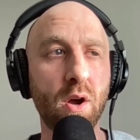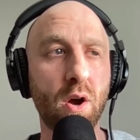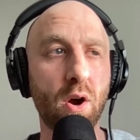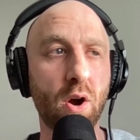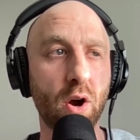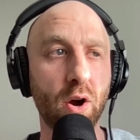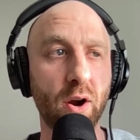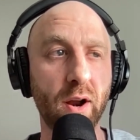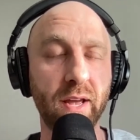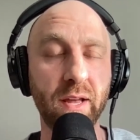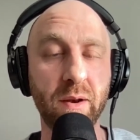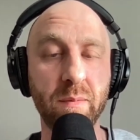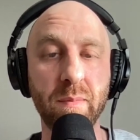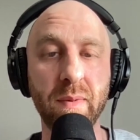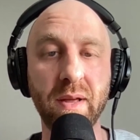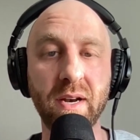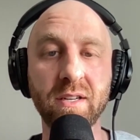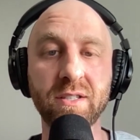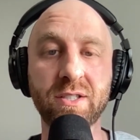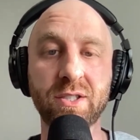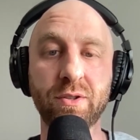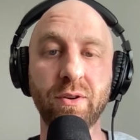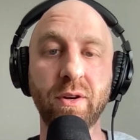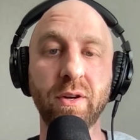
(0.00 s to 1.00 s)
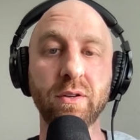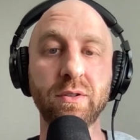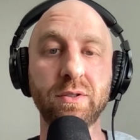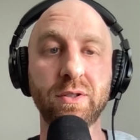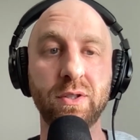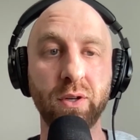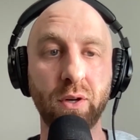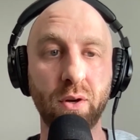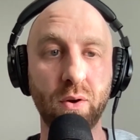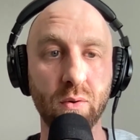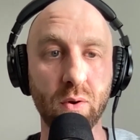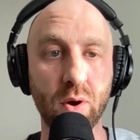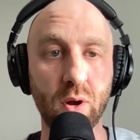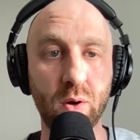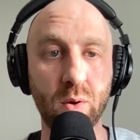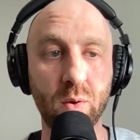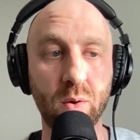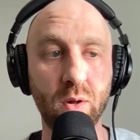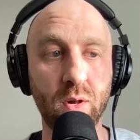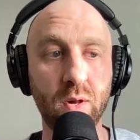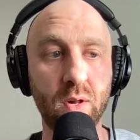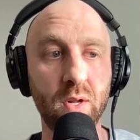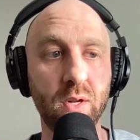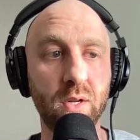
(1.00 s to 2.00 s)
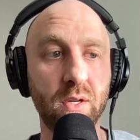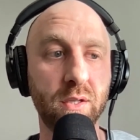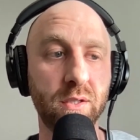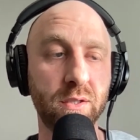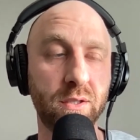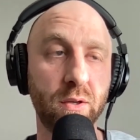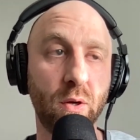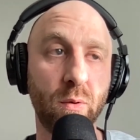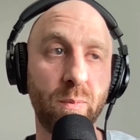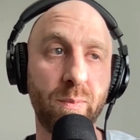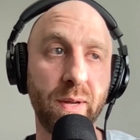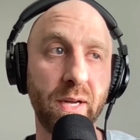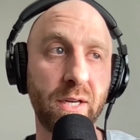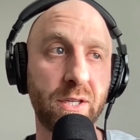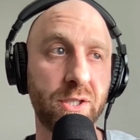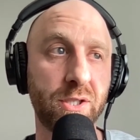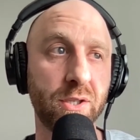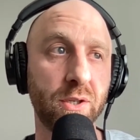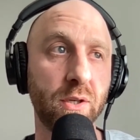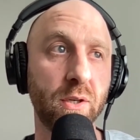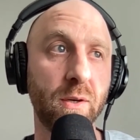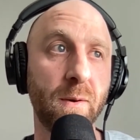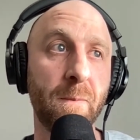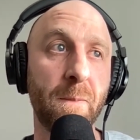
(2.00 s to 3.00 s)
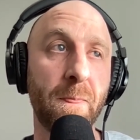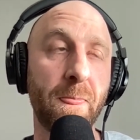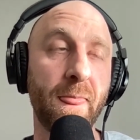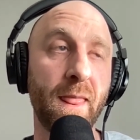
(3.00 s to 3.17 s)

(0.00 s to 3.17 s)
our administrators to grow. So picture